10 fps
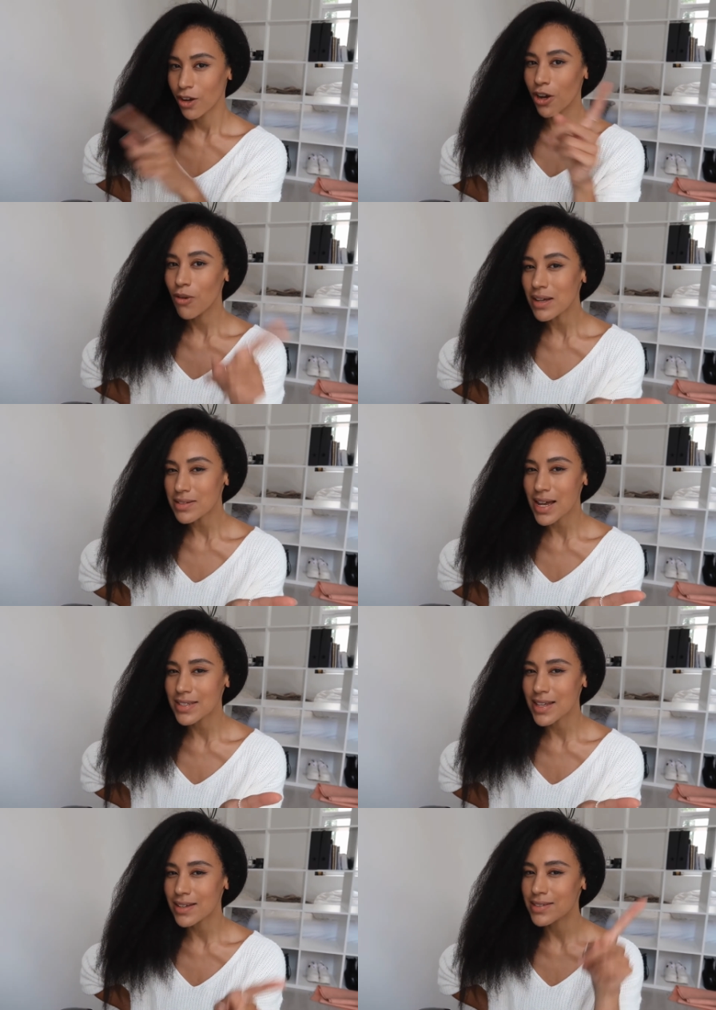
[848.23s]
Who else has
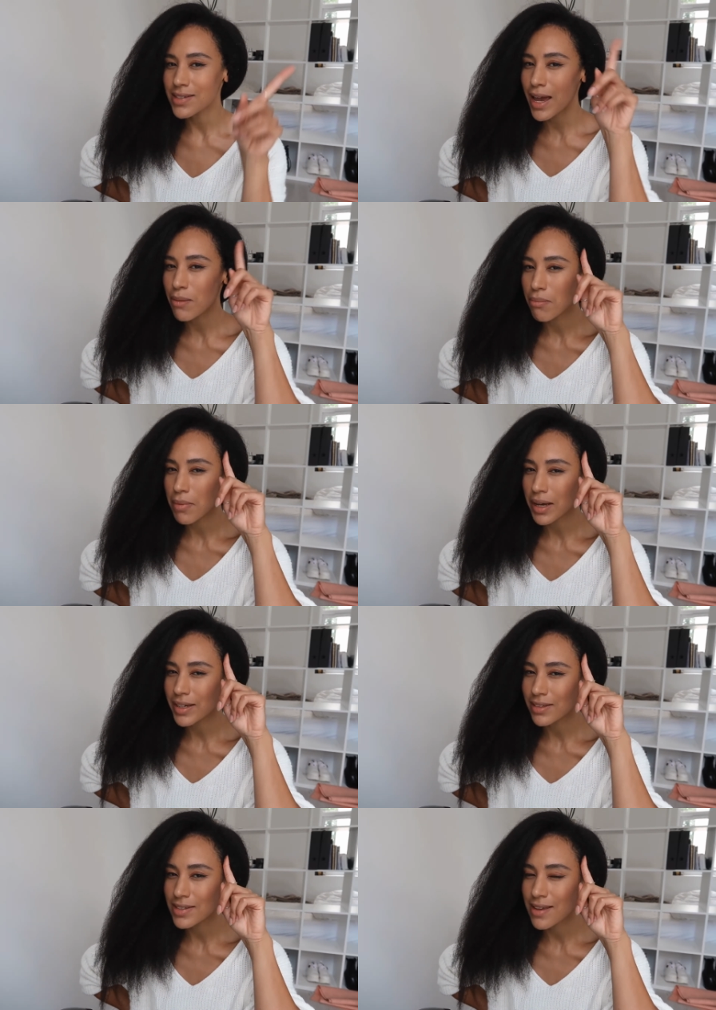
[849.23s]
that same
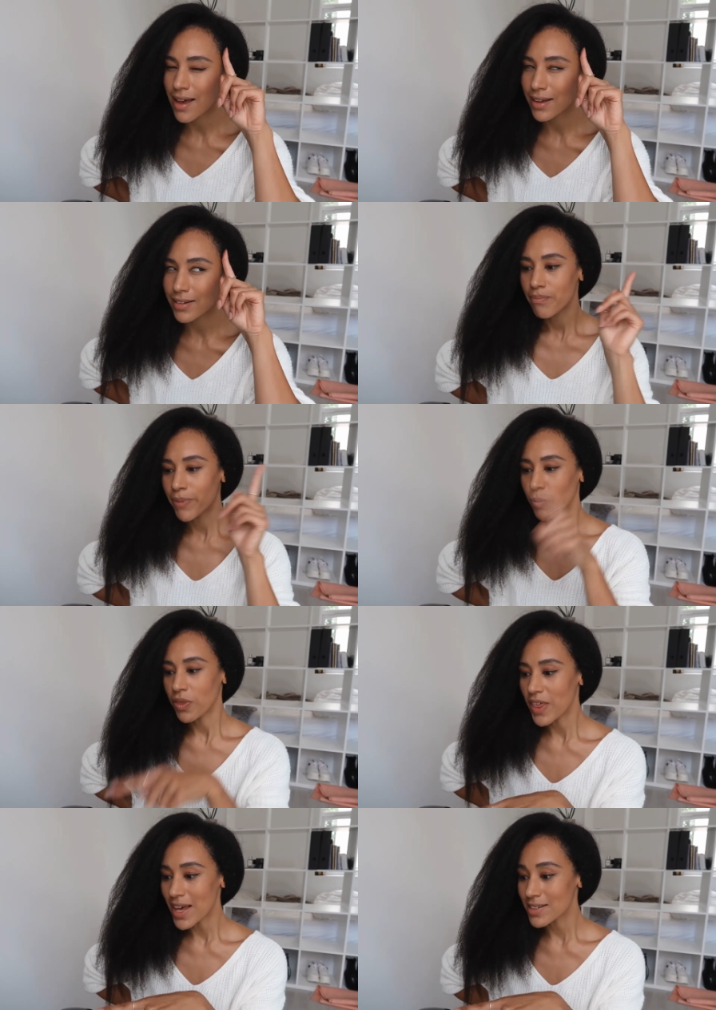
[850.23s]
mindset? But
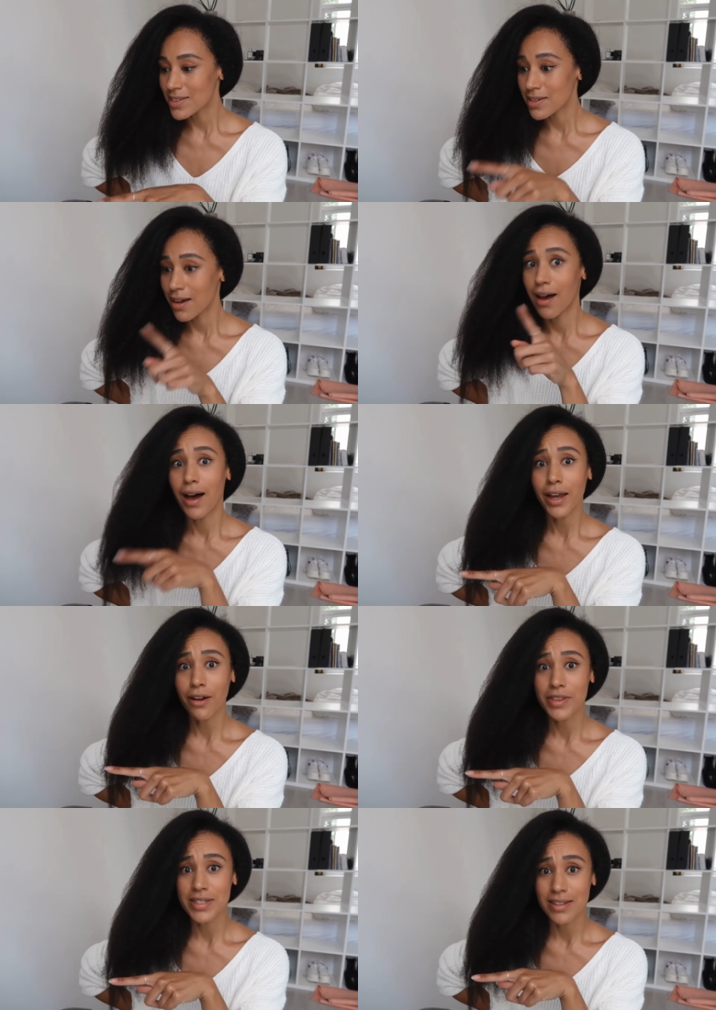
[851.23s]
with this, I
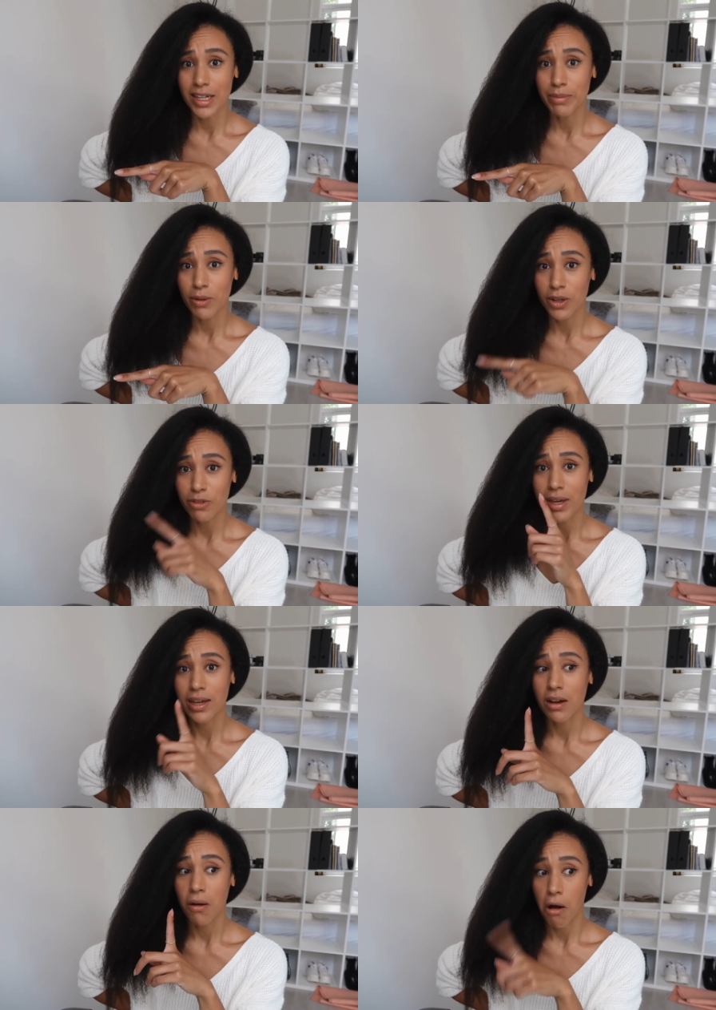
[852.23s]
know this is gonna be with me
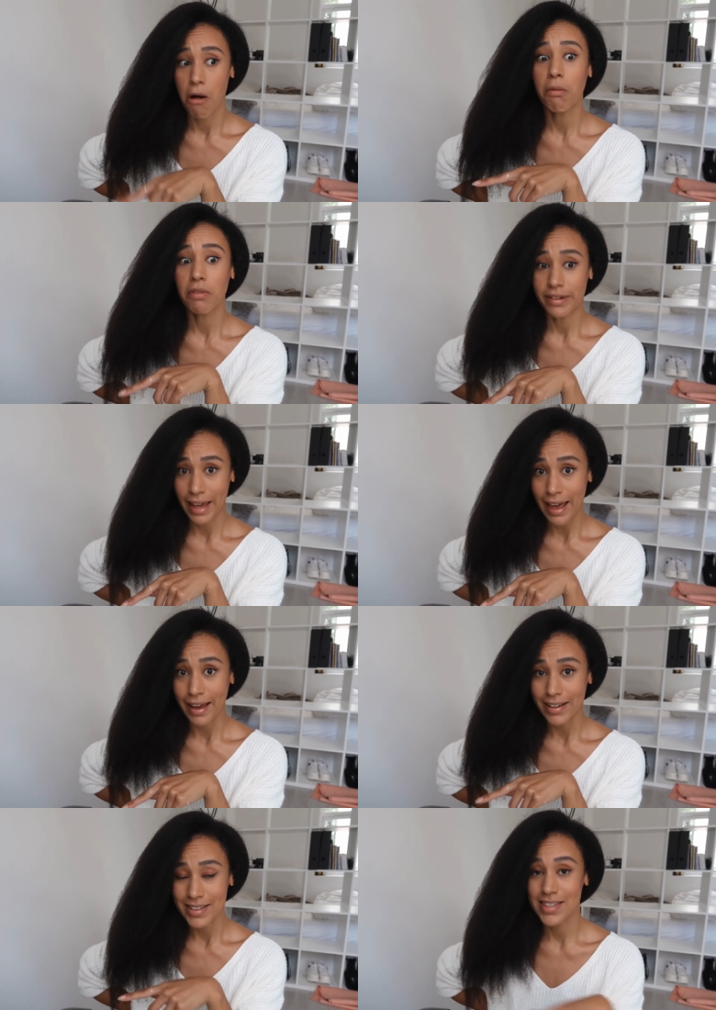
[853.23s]
on the day
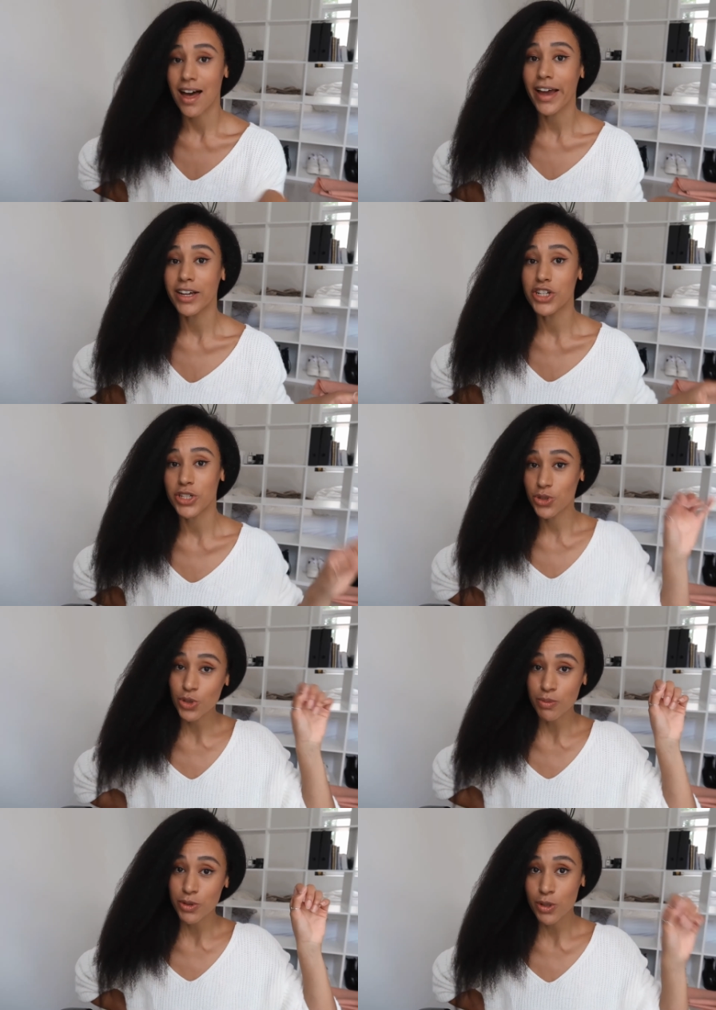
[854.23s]
so that I can just
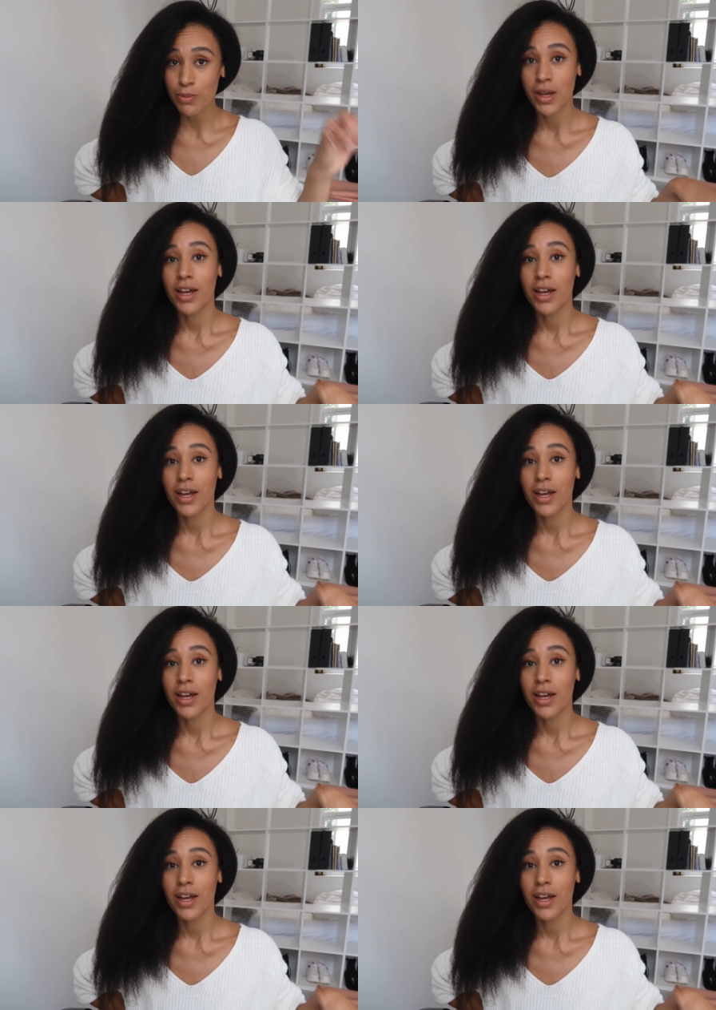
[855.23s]
doop doop,